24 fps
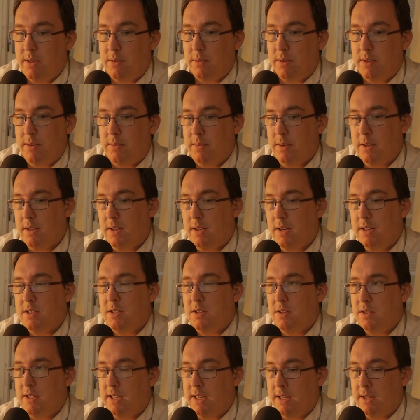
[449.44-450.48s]
anyway, I
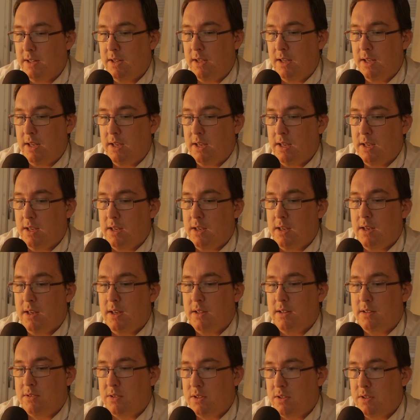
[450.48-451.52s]
saw that,
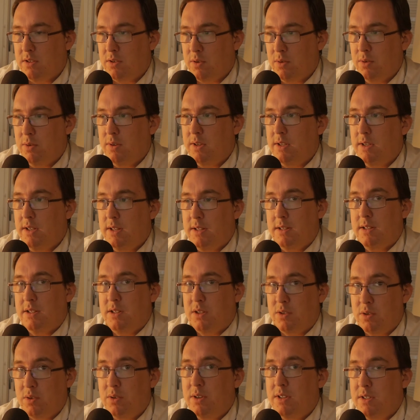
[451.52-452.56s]
and Torii in
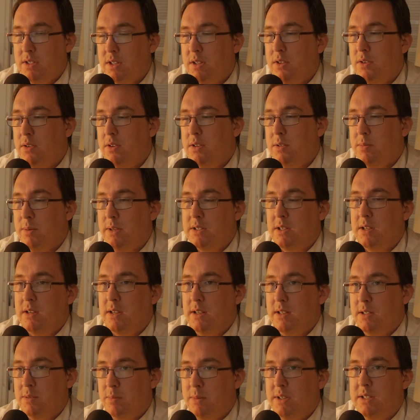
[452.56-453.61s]
Suntory is
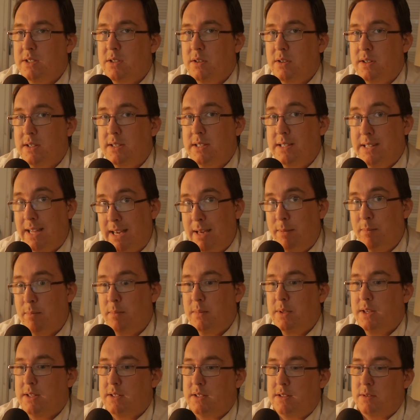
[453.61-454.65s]
basically is based on his name.
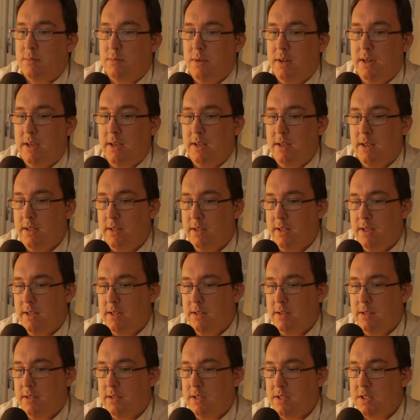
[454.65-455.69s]
That's why. And
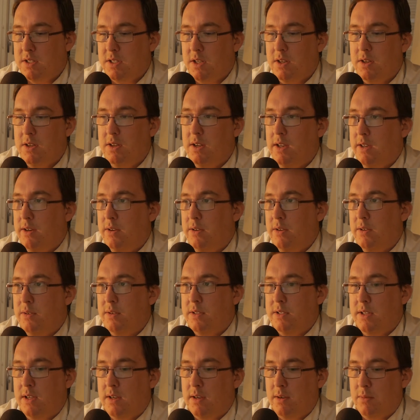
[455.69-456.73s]
then the sun, I don't know
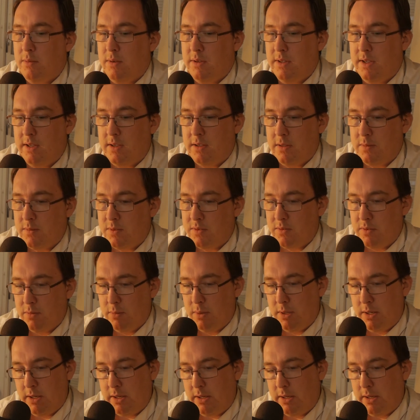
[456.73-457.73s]
exactly where that comes from.